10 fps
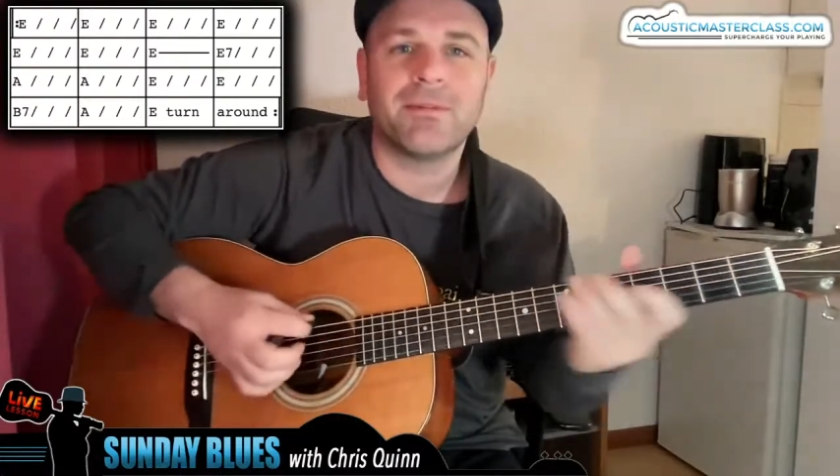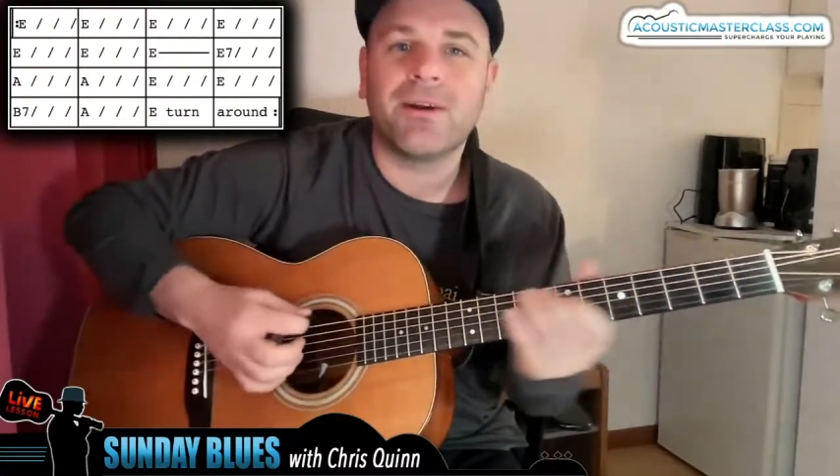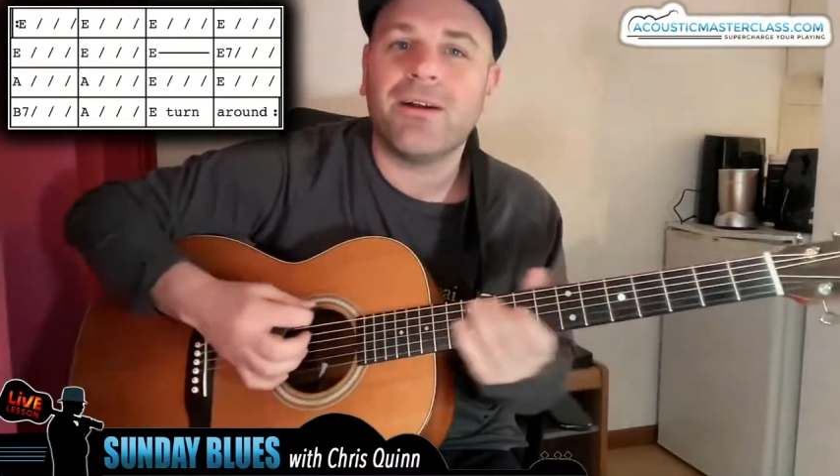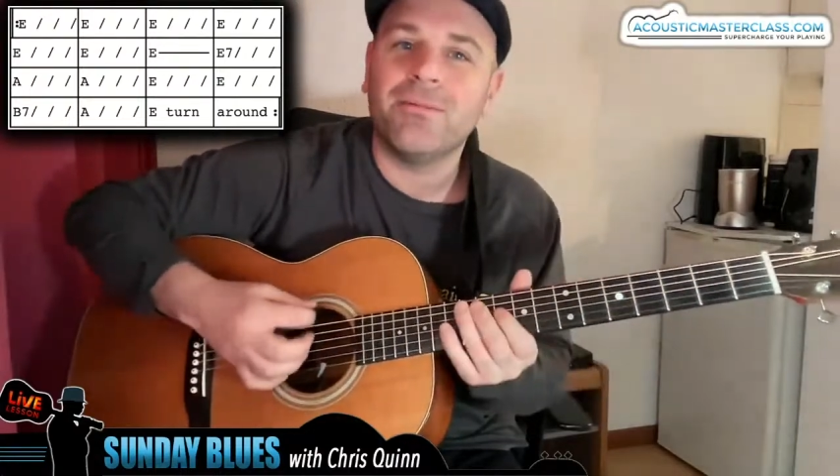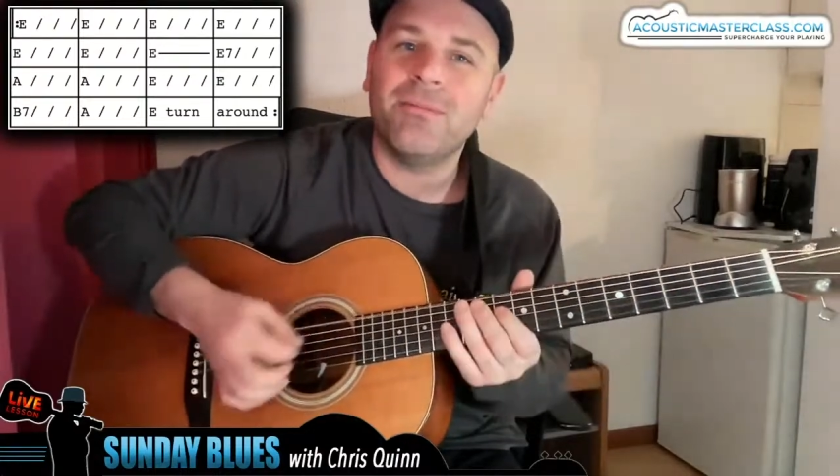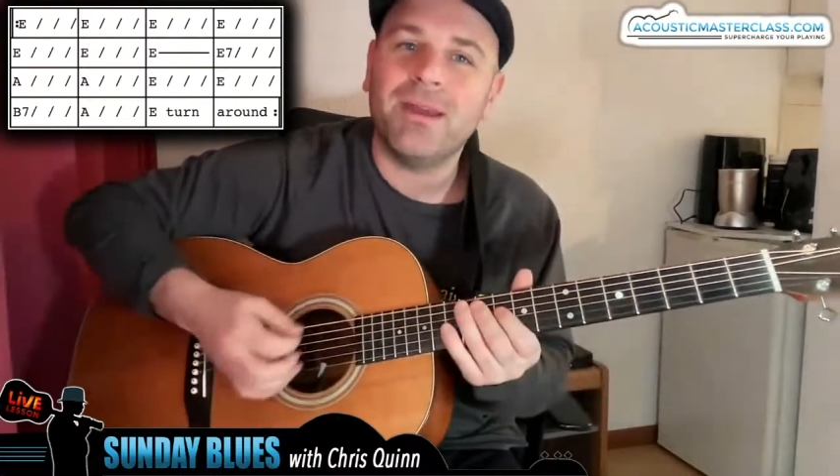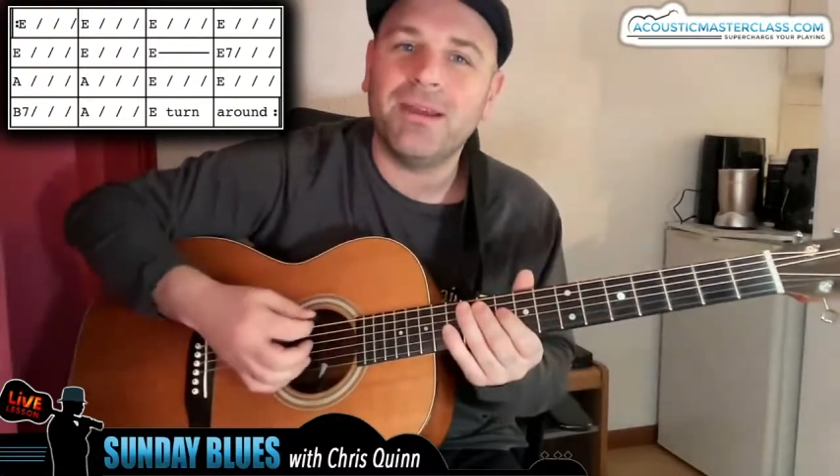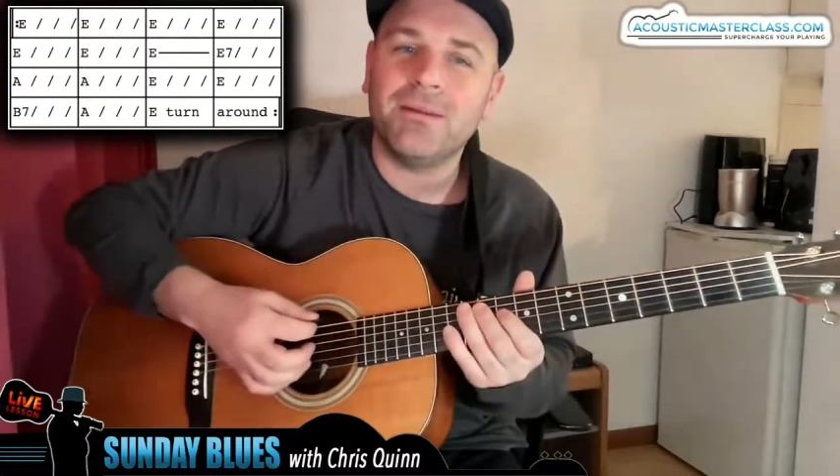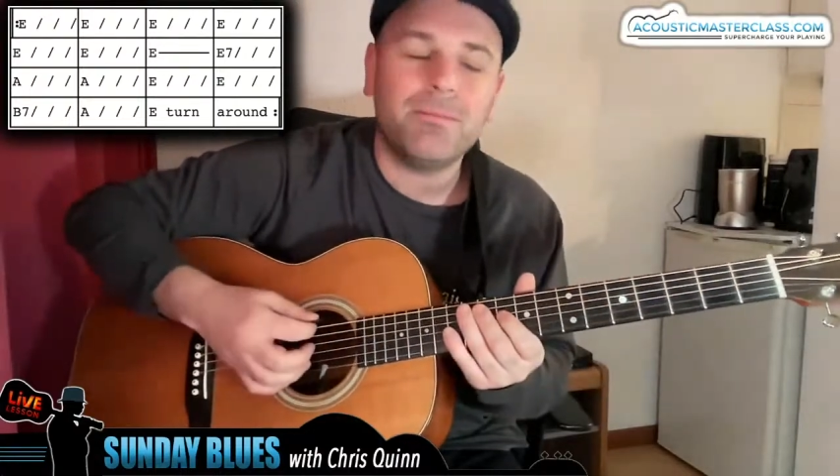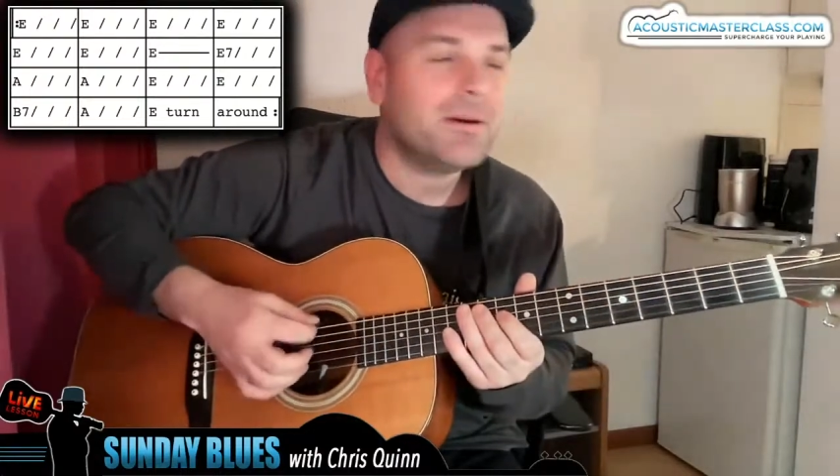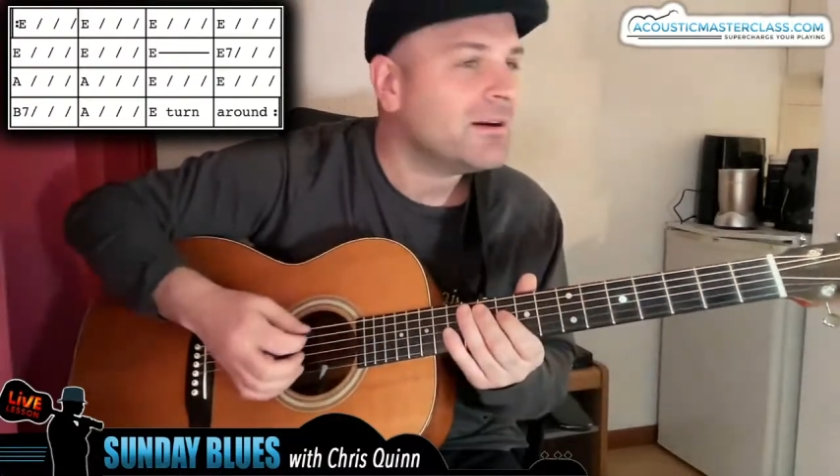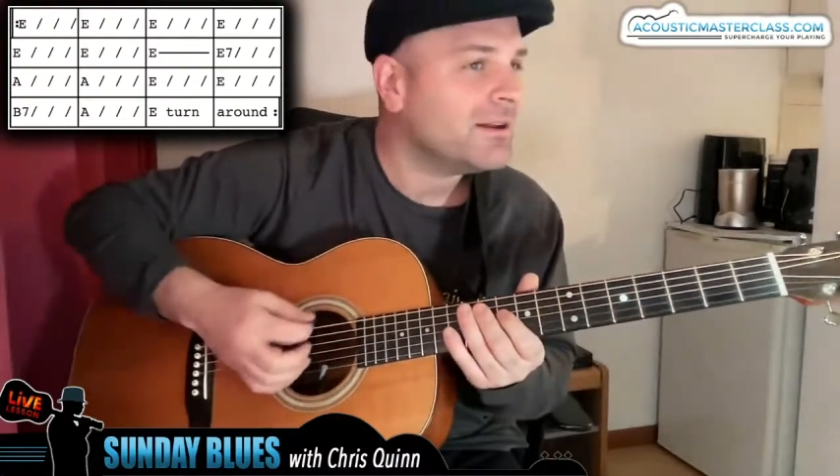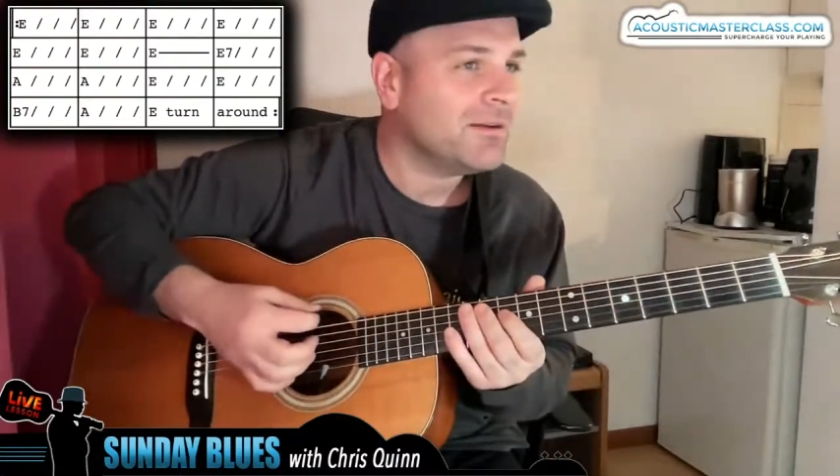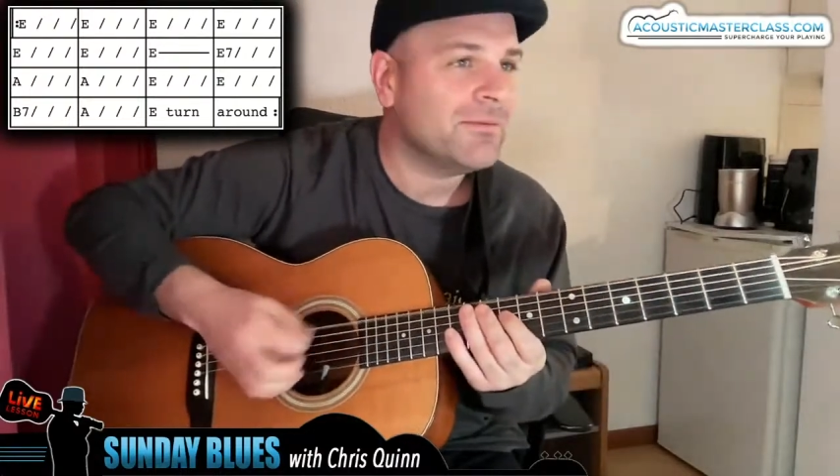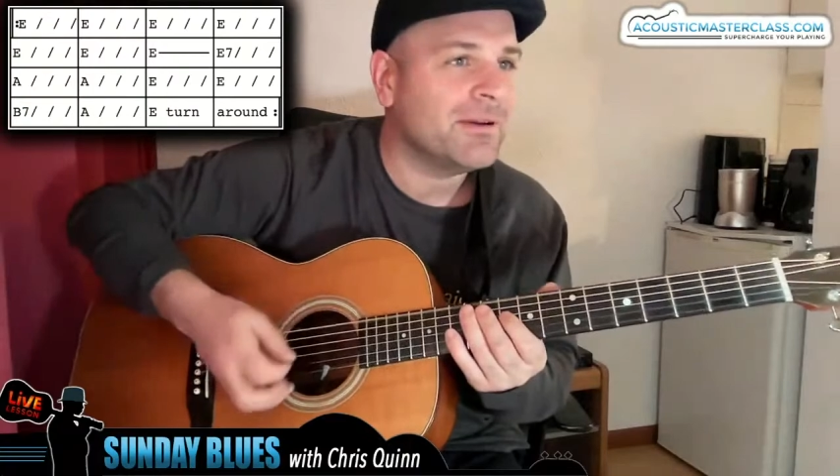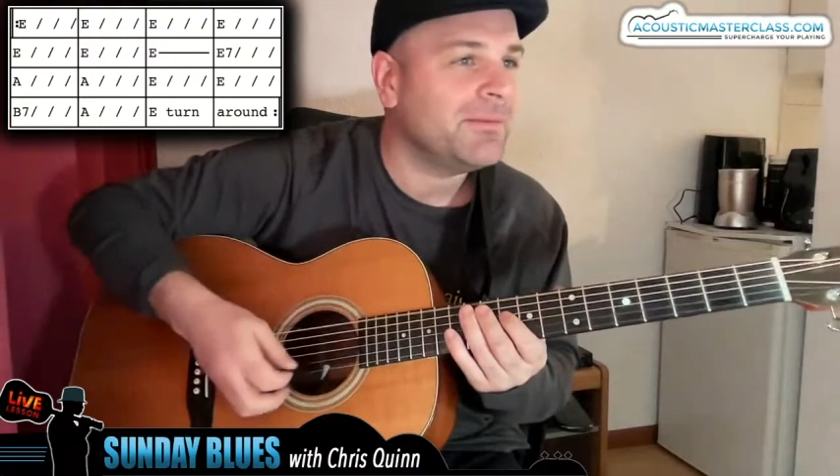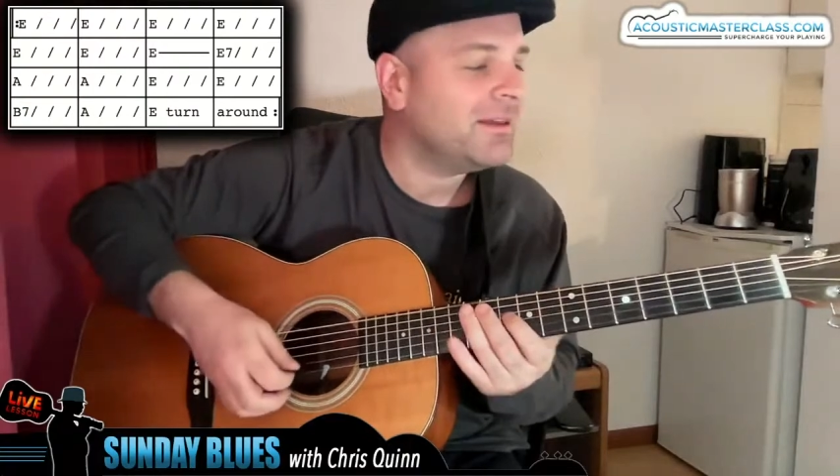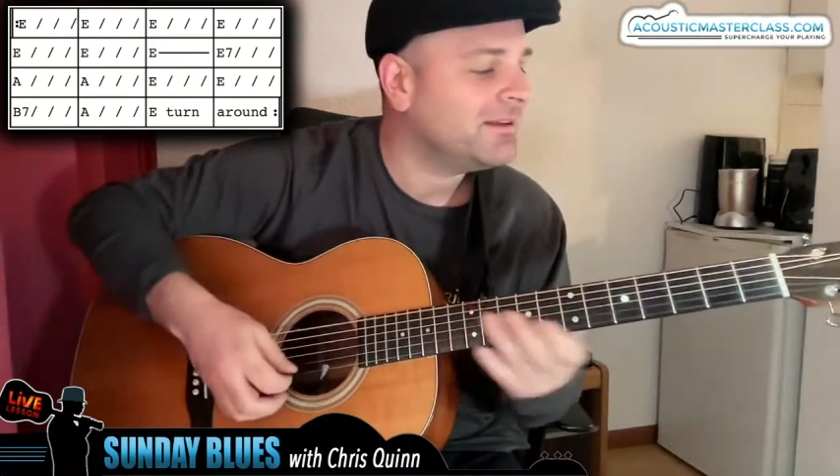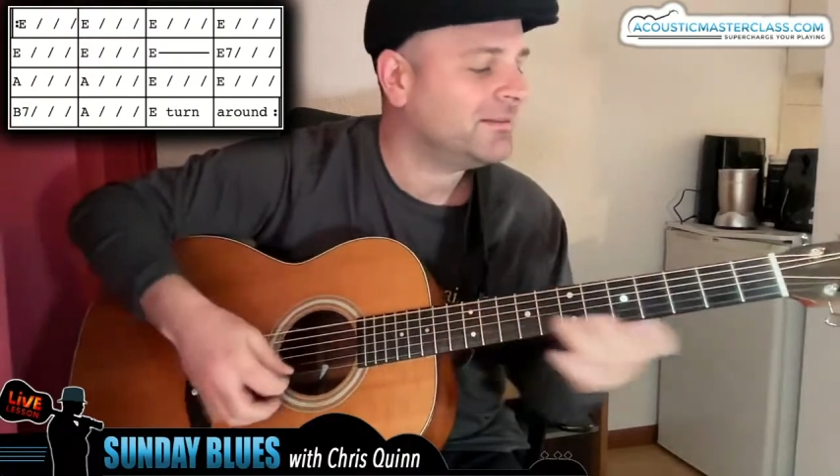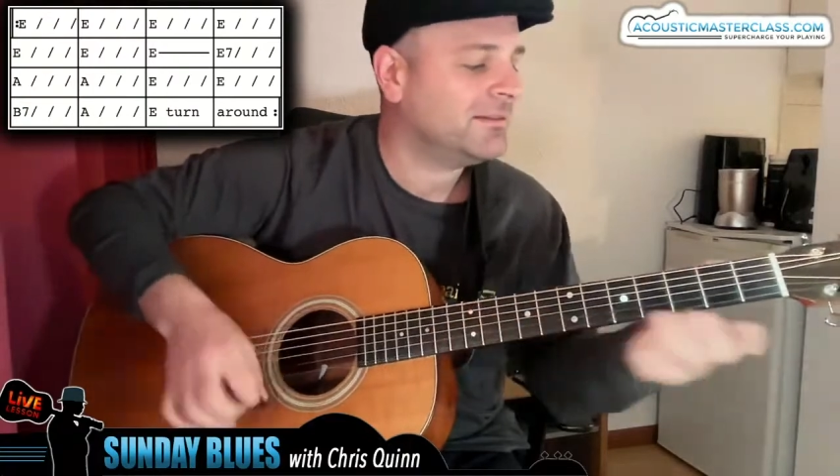gonna make pretty
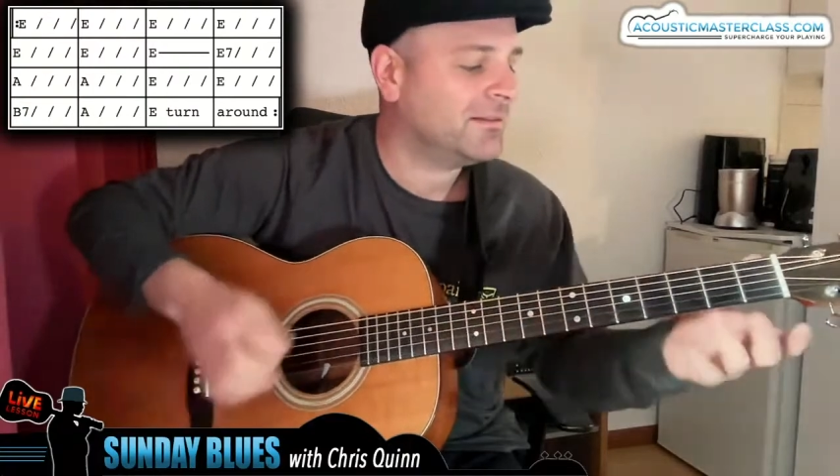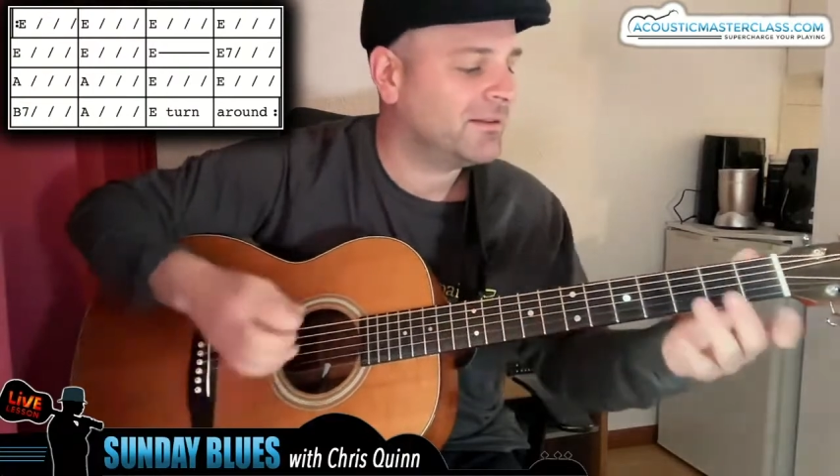women